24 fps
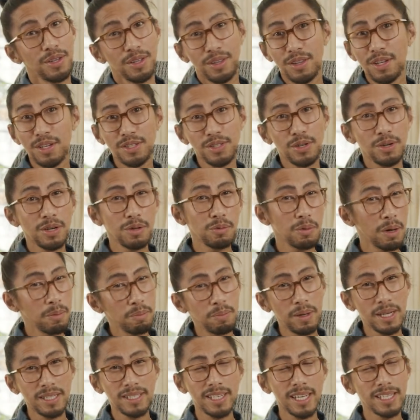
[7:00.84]
there's only one
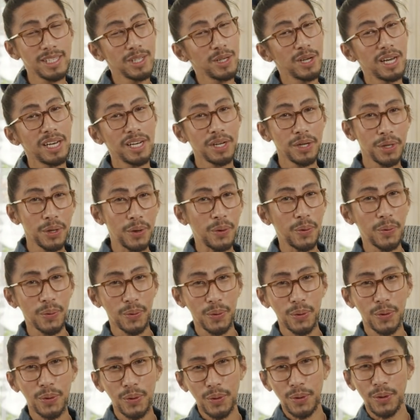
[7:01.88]
place that you're going to go,
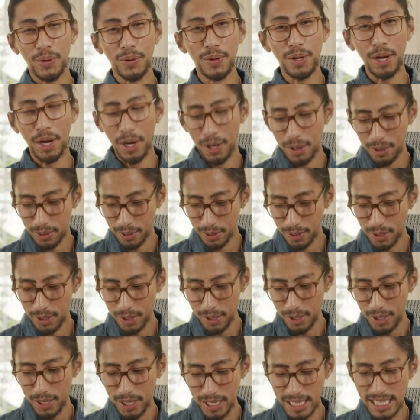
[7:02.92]
okay?
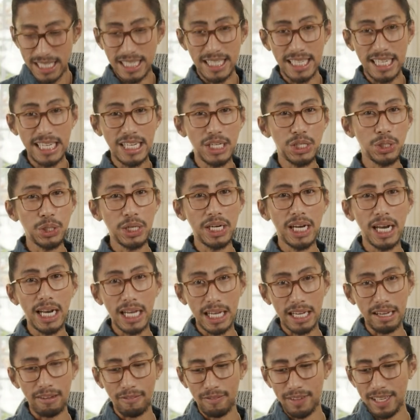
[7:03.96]
It's Eat, Read,
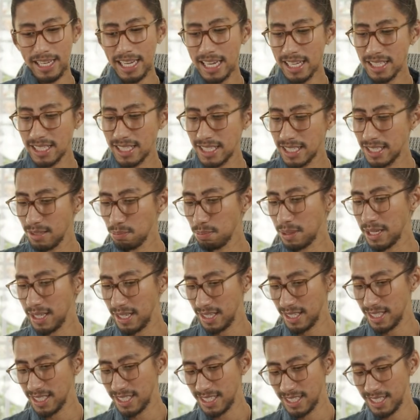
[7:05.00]
Love. Yes,
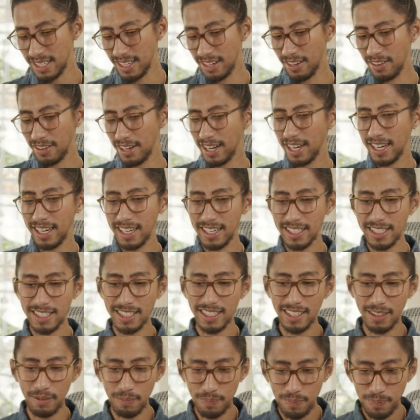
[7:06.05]
please. All right,
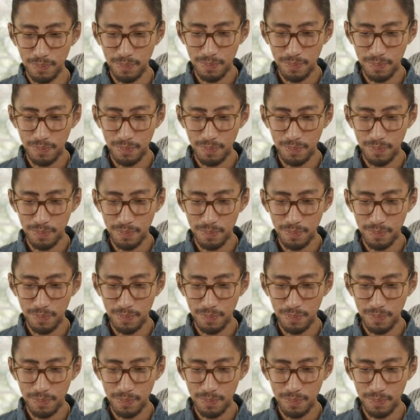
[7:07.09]
so.